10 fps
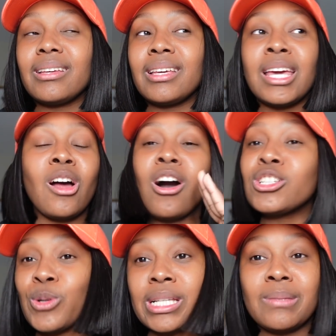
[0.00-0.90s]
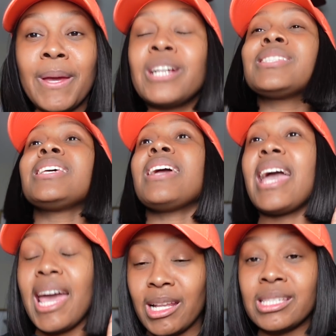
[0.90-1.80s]
in all transparency,
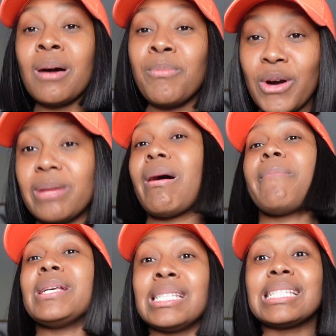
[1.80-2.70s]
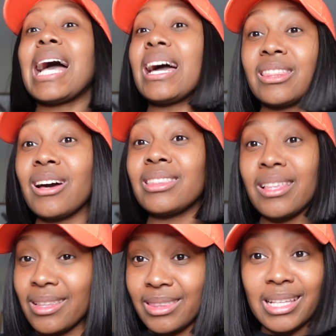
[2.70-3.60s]
at some point in my business, I thought
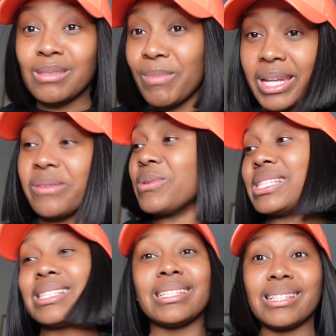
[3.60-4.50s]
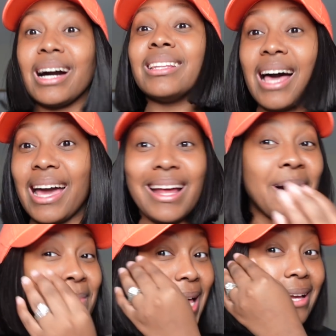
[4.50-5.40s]
that this money was a lot.
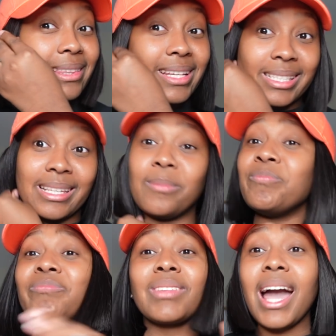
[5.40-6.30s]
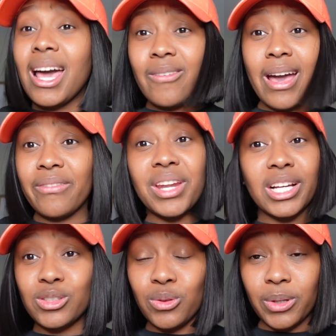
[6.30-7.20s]
I'm like, listen, I don't have an
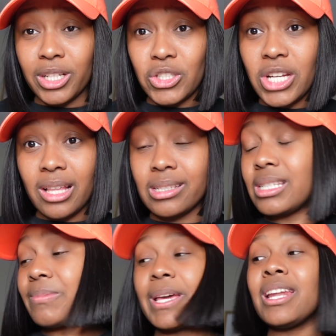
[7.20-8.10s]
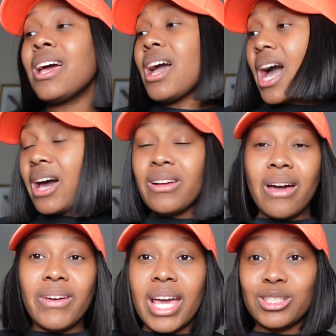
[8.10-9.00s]
extra $300 to spend. I
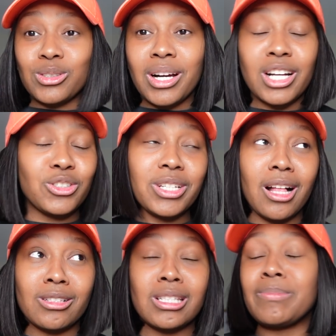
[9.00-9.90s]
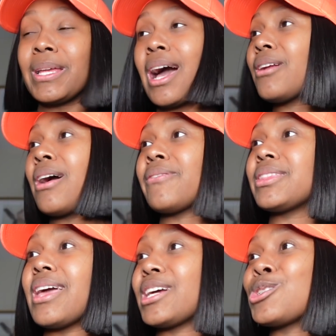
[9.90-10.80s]
don't have an extra $100 to spend. I don't have
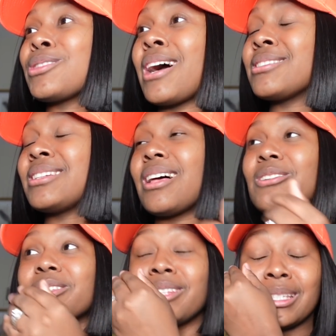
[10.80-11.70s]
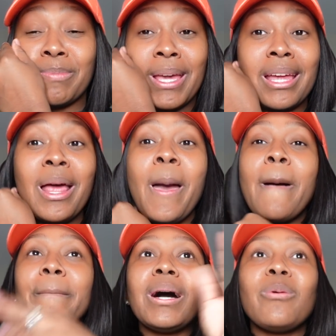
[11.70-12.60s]
an extra $1,000 to spend.
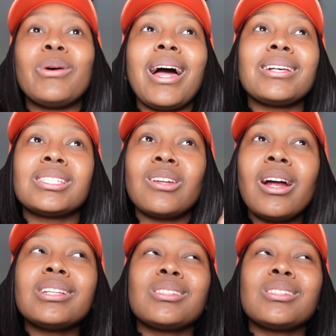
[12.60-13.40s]
But when I started